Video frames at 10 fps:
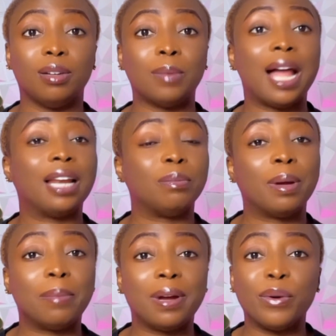
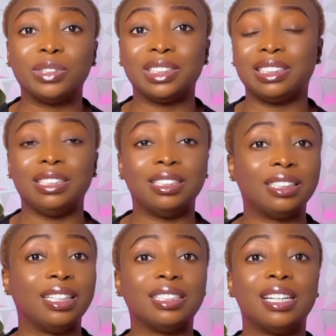Alibaba or
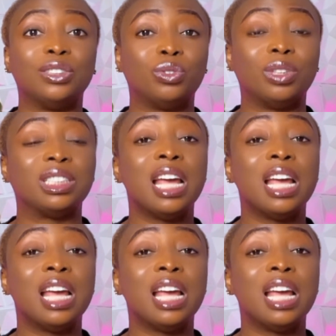1688 and the rest.